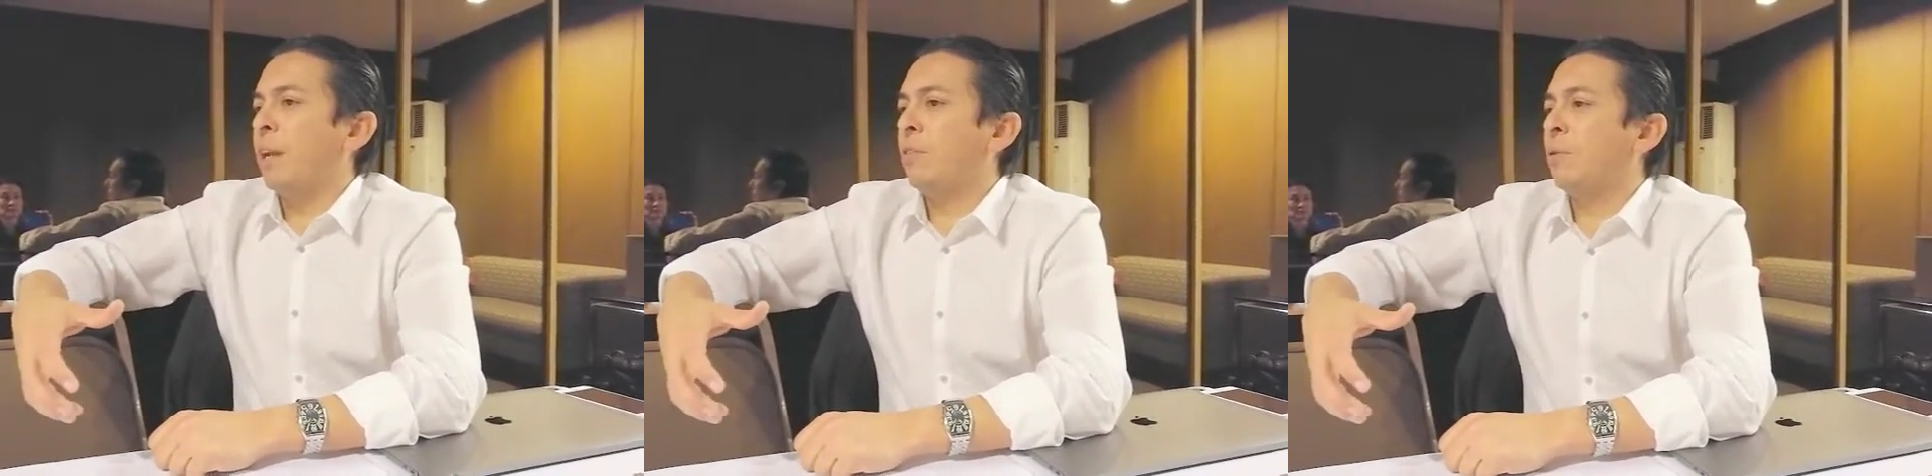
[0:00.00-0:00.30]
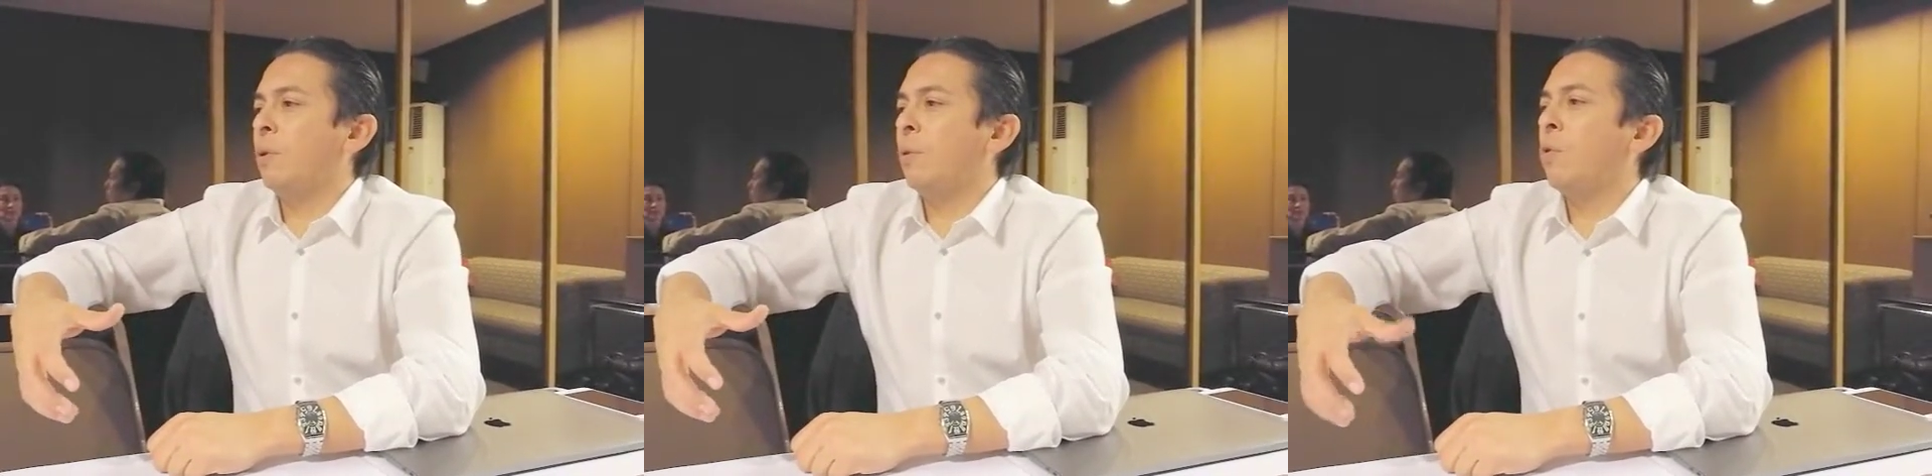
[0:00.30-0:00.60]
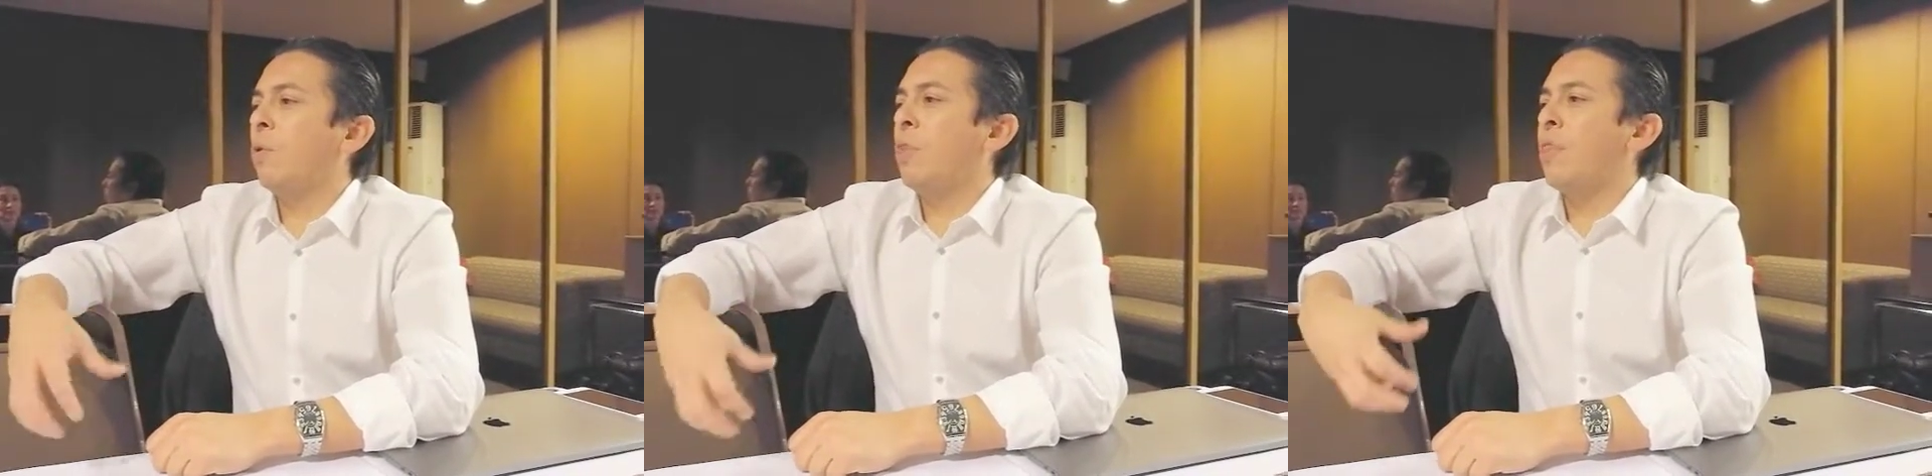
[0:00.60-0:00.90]
And so the
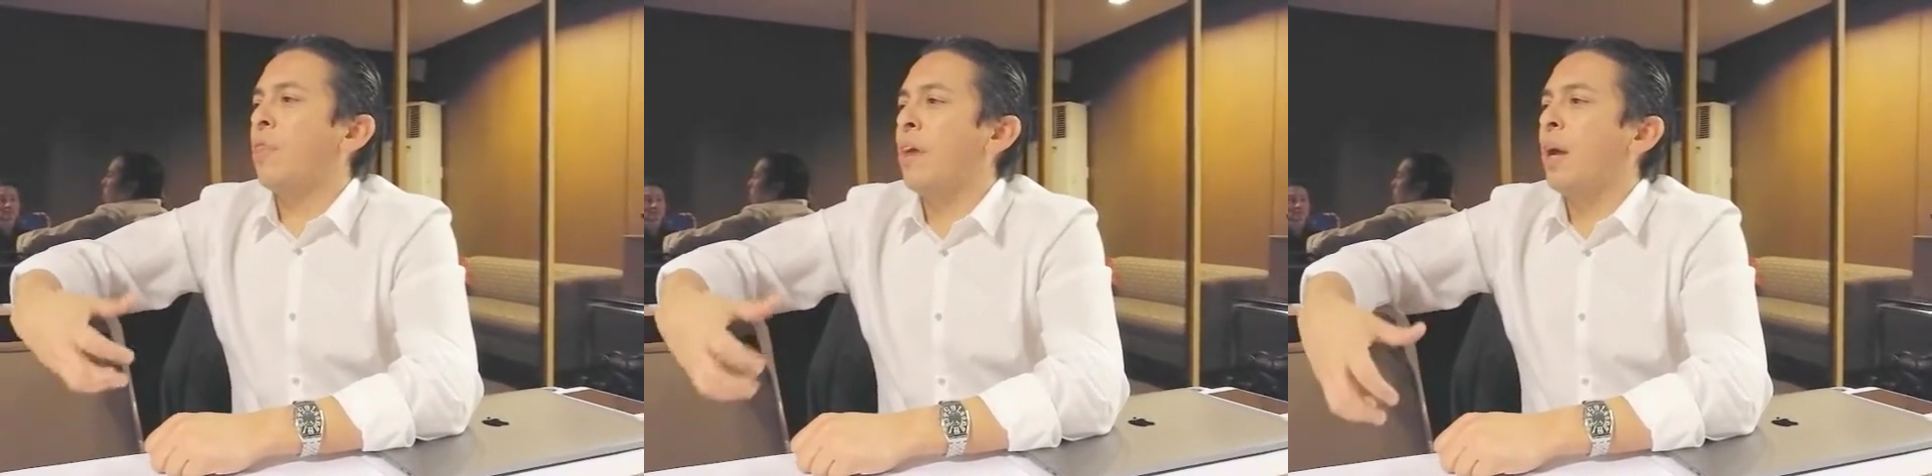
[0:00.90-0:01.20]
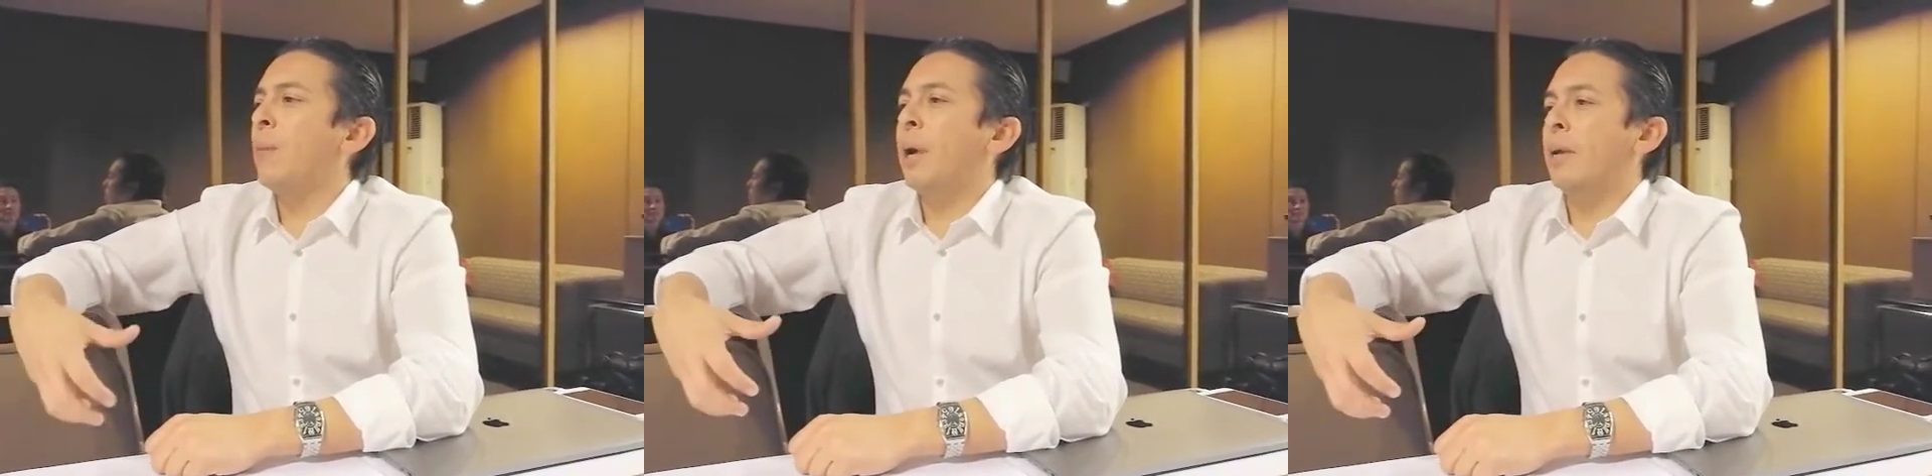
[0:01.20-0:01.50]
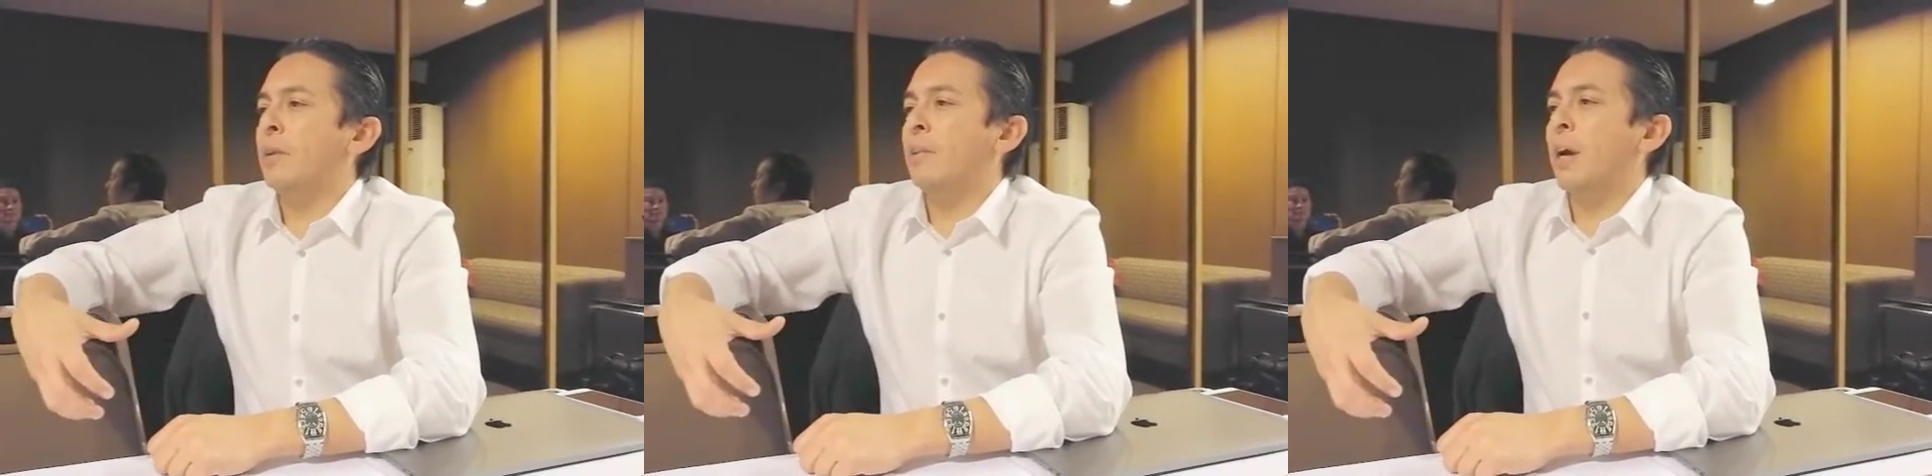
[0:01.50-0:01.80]
whole thing about
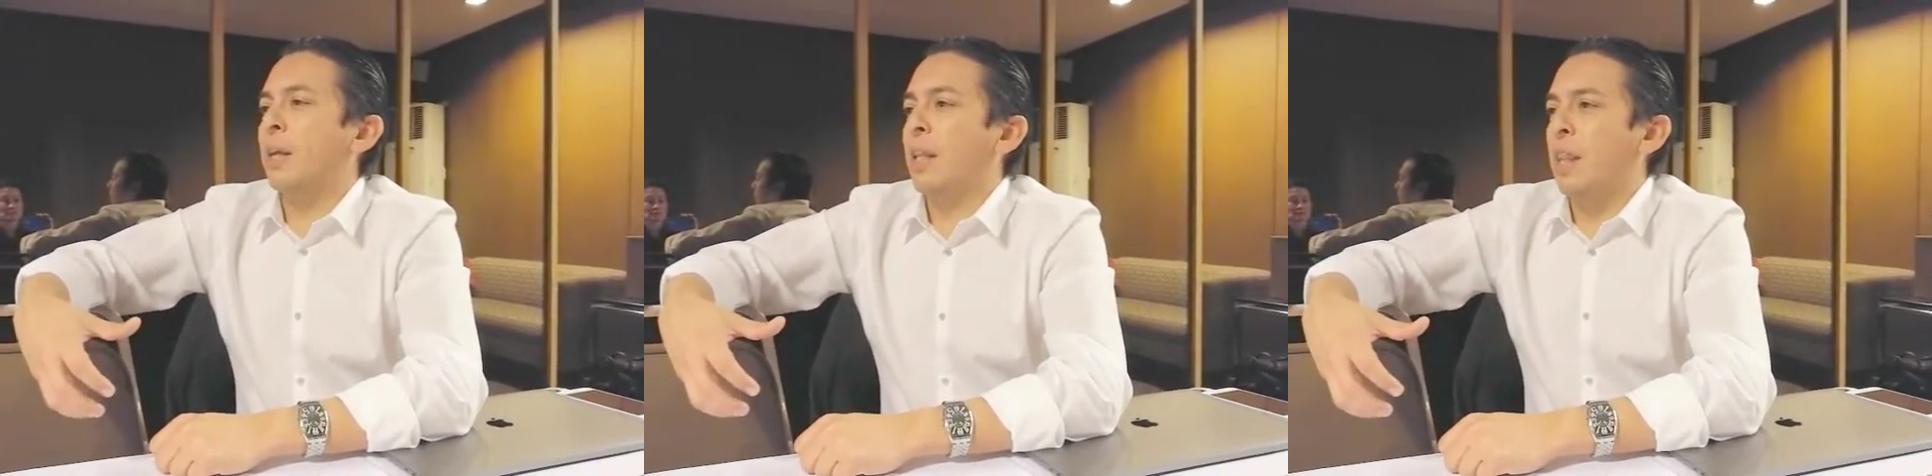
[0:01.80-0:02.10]
design